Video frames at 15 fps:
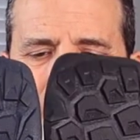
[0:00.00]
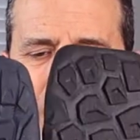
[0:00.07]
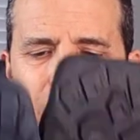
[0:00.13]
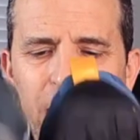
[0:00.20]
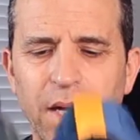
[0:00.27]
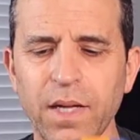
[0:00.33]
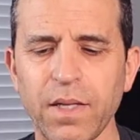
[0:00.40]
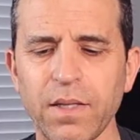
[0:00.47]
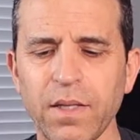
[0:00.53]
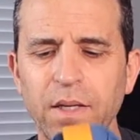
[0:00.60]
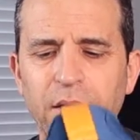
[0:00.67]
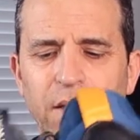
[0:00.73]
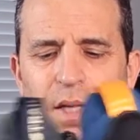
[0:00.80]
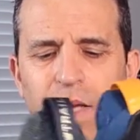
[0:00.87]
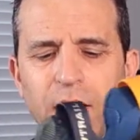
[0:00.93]
and
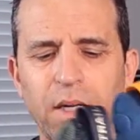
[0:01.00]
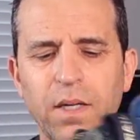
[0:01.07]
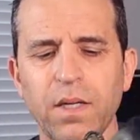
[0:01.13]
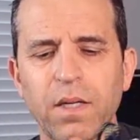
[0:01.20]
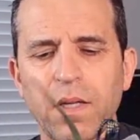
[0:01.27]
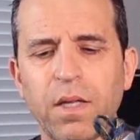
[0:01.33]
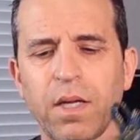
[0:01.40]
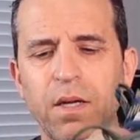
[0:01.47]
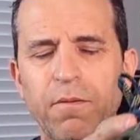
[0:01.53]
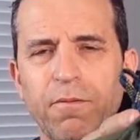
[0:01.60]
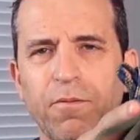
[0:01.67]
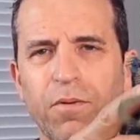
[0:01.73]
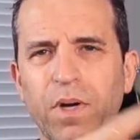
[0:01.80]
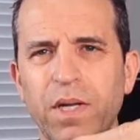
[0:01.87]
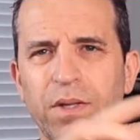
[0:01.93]
then the
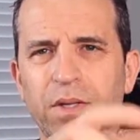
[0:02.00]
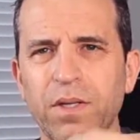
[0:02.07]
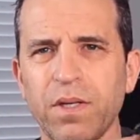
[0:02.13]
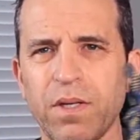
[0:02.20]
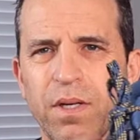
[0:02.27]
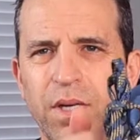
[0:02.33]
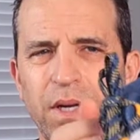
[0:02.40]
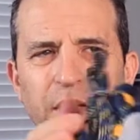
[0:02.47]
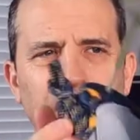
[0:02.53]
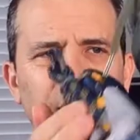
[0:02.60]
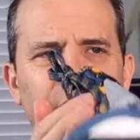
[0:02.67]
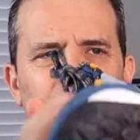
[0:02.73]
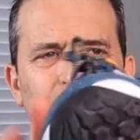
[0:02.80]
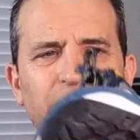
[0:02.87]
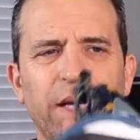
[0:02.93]
front.
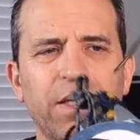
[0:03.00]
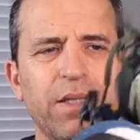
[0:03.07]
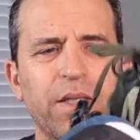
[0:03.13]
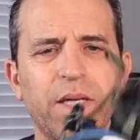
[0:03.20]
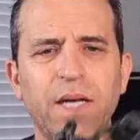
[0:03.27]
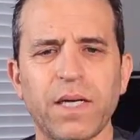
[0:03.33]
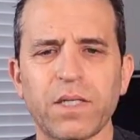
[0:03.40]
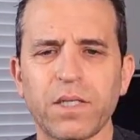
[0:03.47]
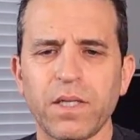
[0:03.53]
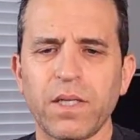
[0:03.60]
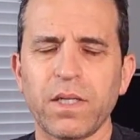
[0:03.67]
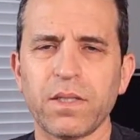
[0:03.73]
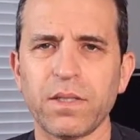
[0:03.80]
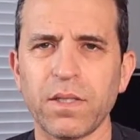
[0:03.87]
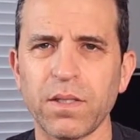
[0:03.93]
And lastly, actually,
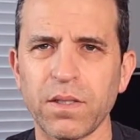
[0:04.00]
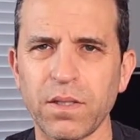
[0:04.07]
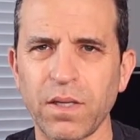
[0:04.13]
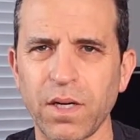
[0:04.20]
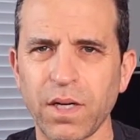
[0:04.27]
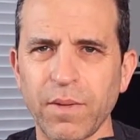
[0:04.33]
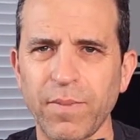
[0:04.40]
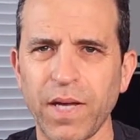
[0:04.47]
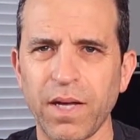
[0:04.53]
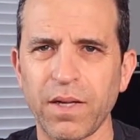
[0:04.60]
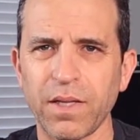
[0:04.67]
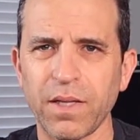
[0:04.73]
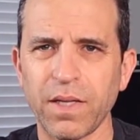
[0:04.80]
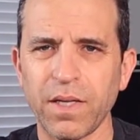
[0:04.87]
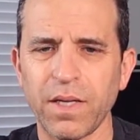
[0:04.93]
let's talk
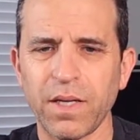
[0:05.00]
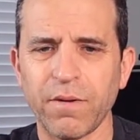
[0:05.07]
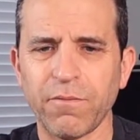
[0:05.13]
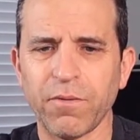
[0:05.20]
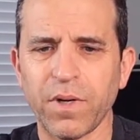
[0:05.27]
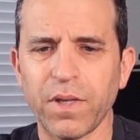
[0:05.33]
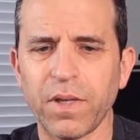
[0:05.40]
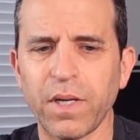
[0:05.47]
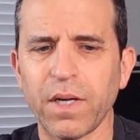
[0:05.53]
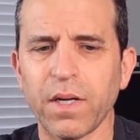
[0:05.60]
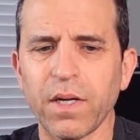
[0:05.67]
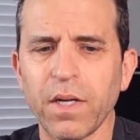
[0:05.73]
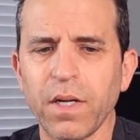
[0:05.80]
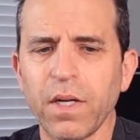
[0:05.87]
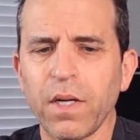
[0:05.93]
about the uh, front there.